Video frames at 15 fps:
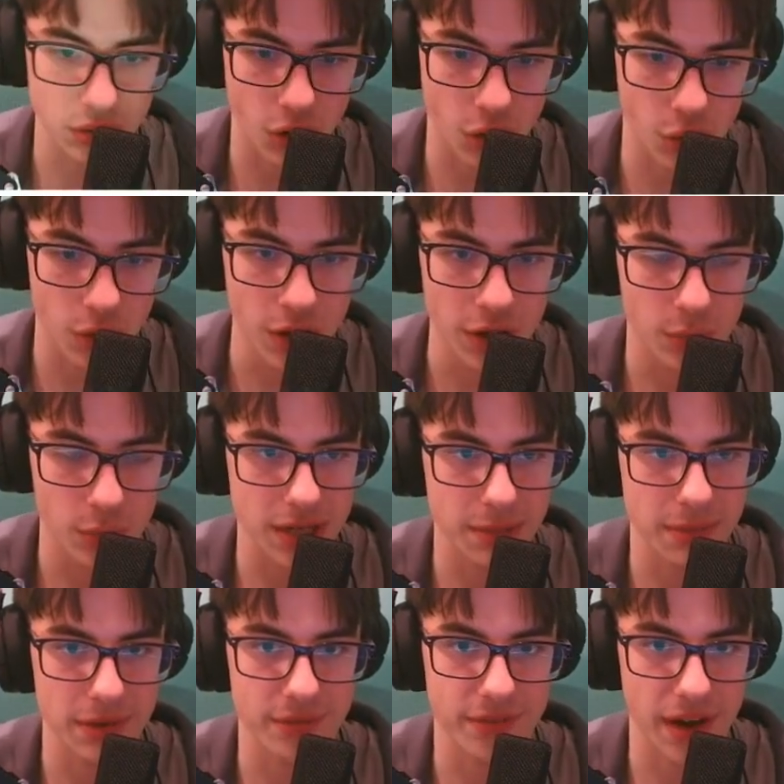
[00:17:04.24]
goal. We can
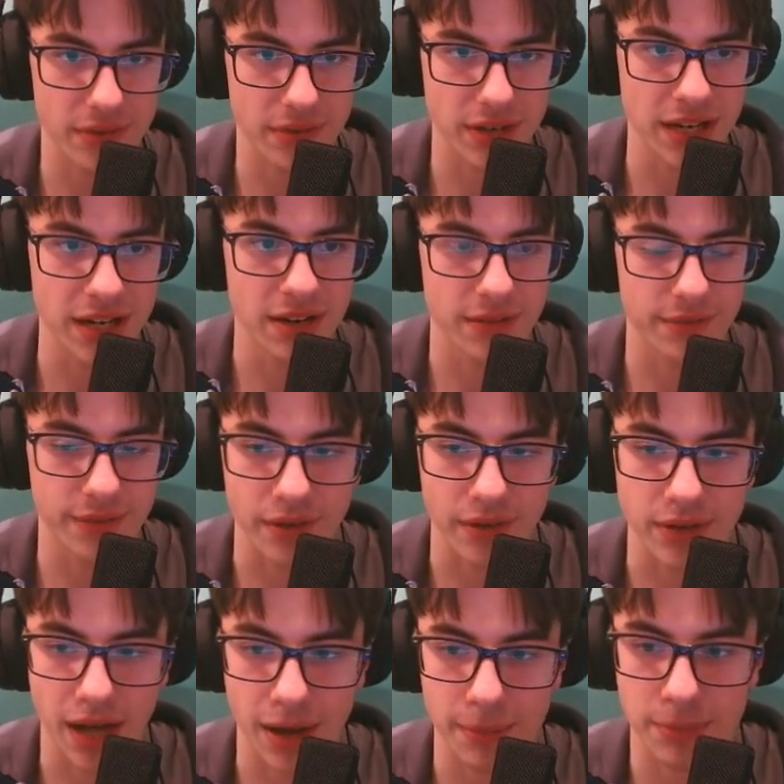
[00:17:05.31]
be very, very
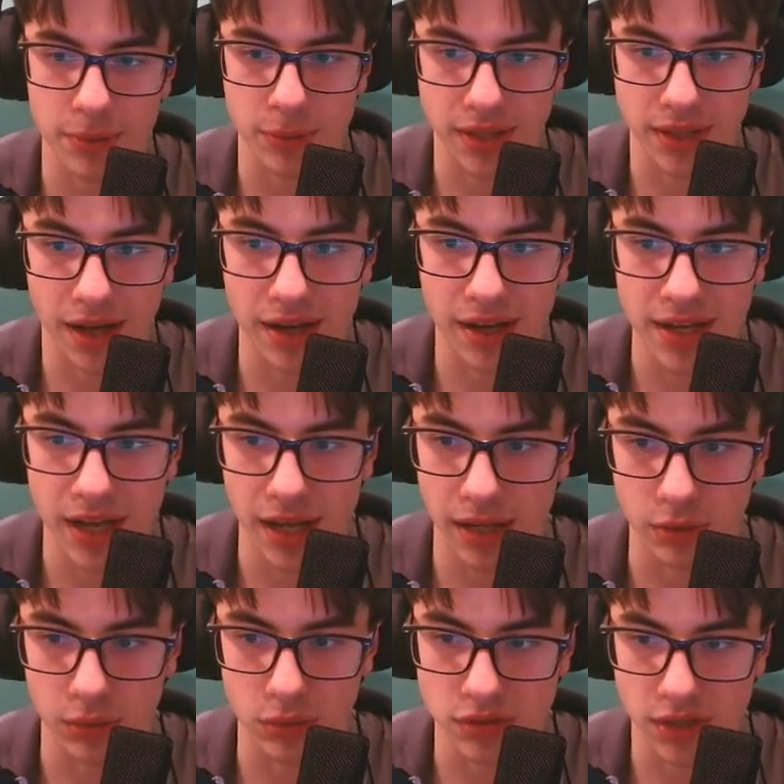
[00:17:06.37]
happy with that, and
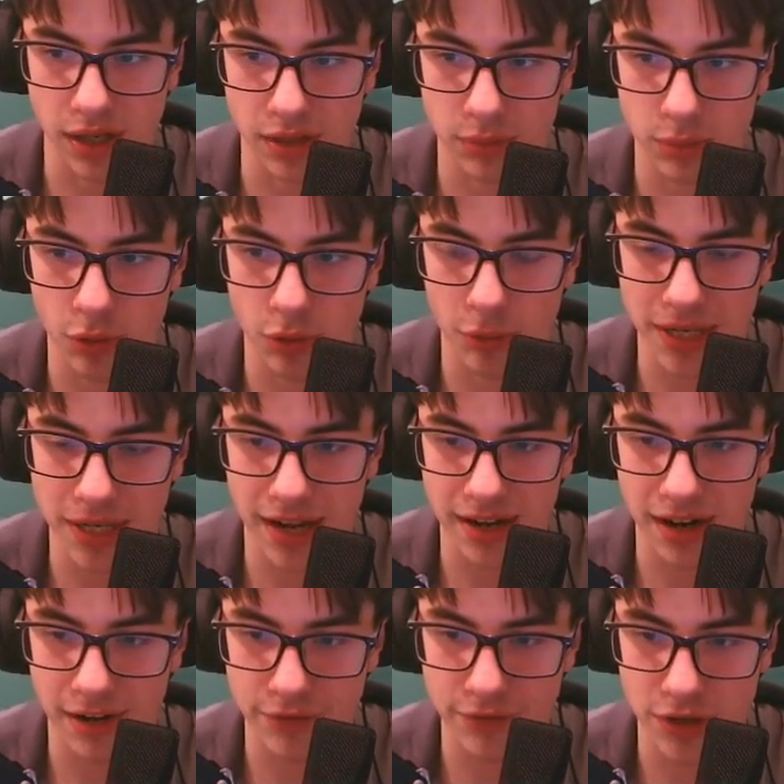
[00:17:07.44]
it looks like we will be getting
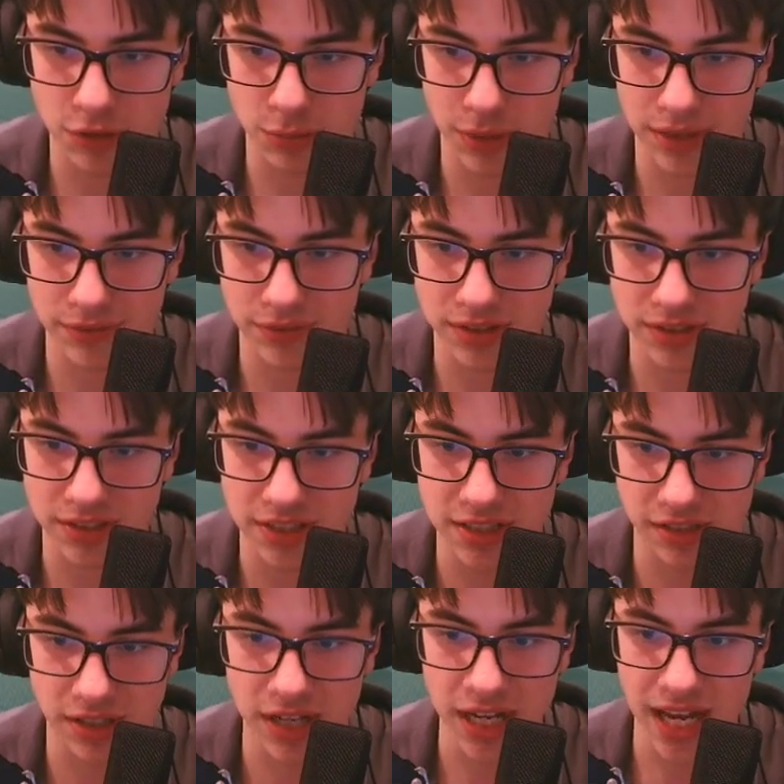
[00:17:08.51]
our first win of the
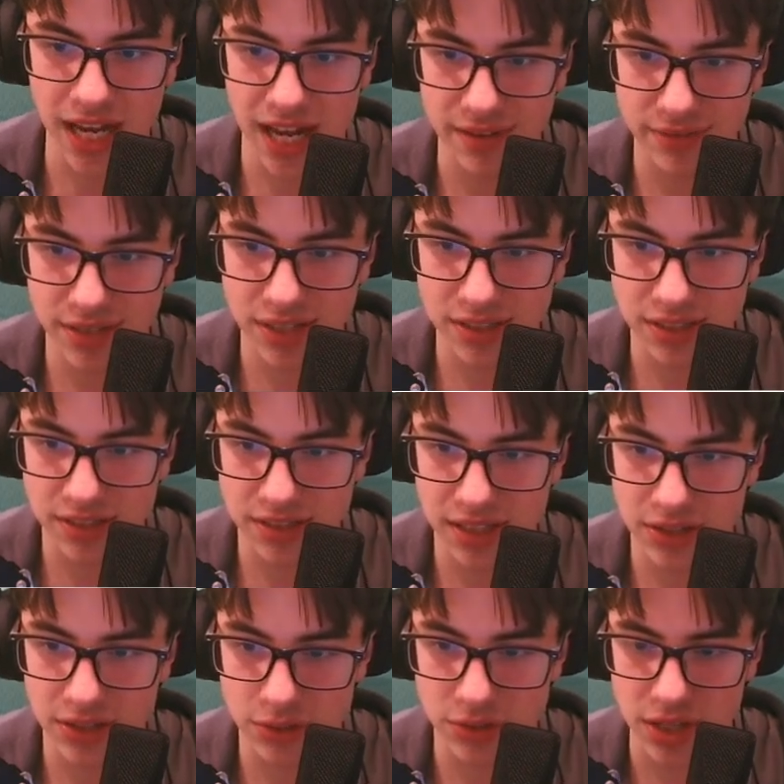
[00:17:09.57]
season. If this continues,